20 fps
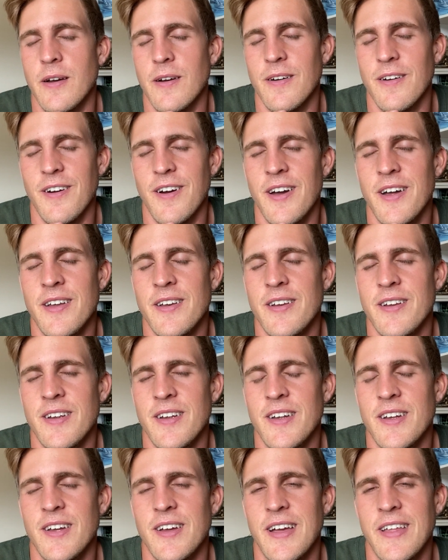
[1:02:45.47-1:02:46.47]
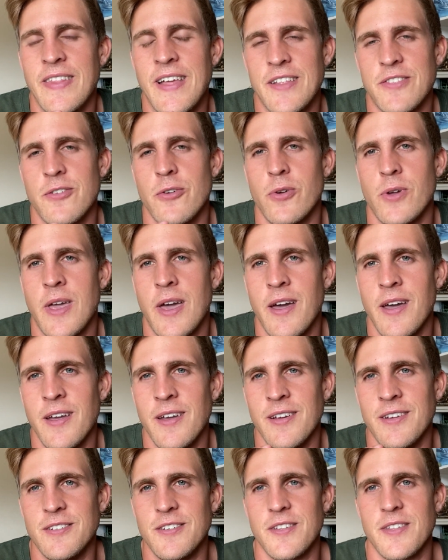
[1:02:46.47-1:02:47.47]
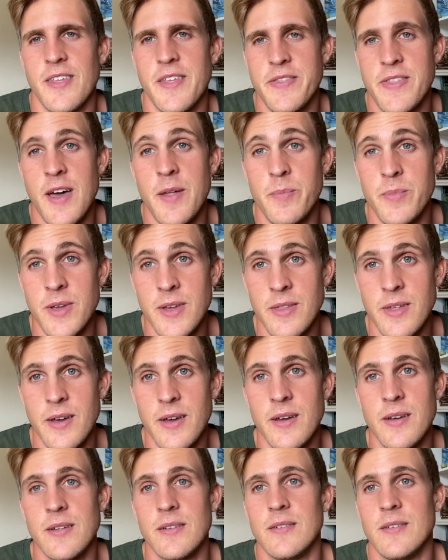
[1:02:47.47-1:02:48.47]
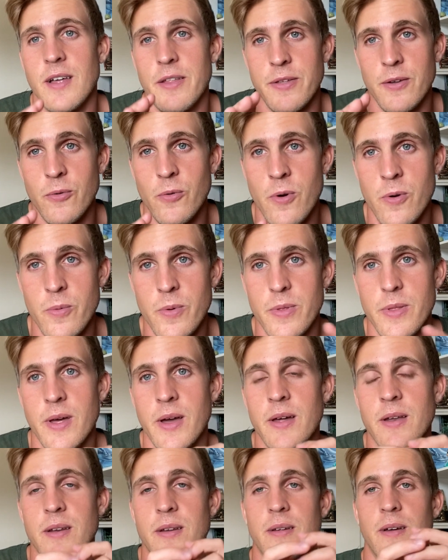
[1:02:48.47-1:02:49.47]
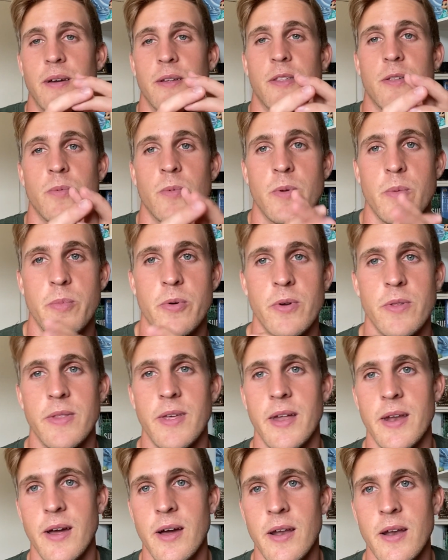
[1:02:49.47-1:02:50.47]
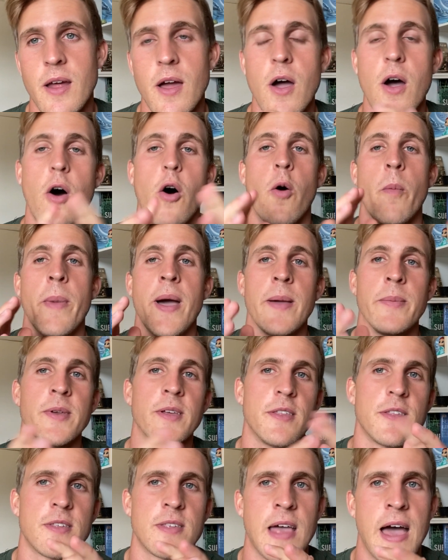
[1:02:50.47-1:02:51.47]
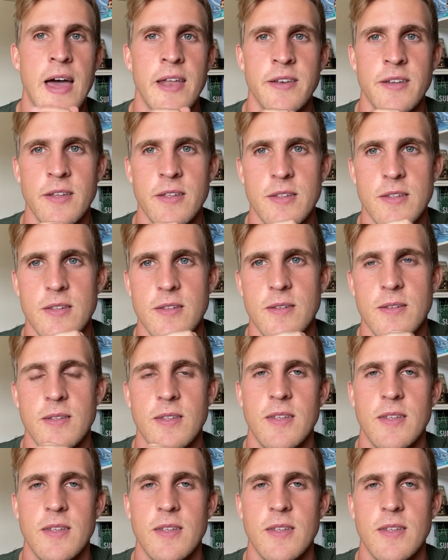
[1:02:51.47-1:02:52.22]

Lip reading: right? And that's okay. Just let that be there. Nothing wrong with that. I just want to point that out. Or maybe it's sadness.